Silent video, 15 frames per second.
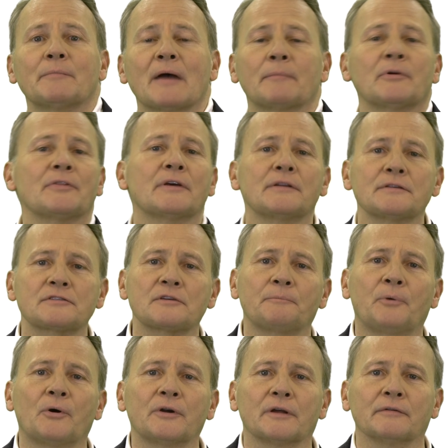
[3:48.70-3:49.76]
member that is
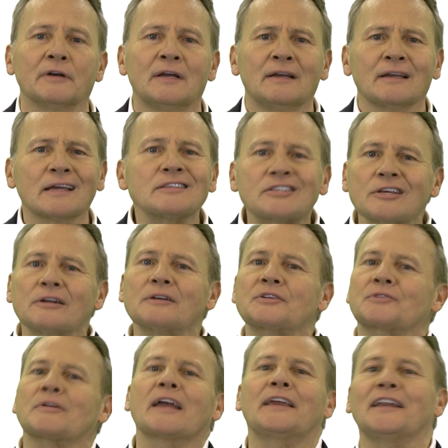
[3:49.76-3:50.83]
supportive. Consider
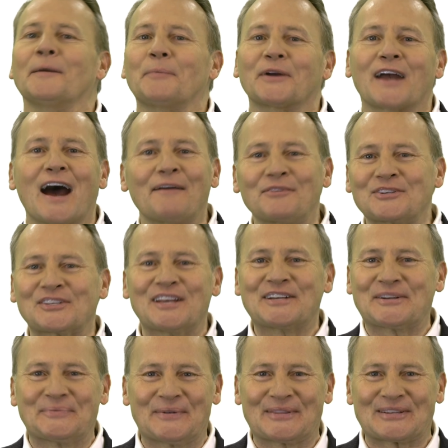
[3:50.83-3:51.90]
striking up a
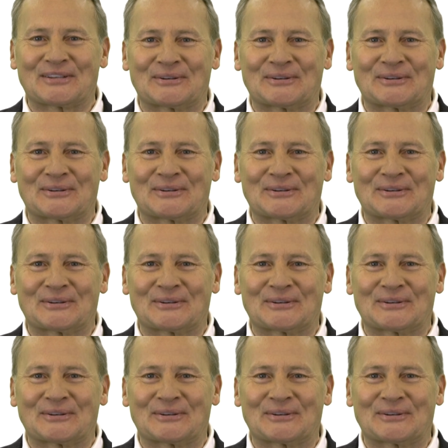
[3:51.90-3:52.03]
conversation with a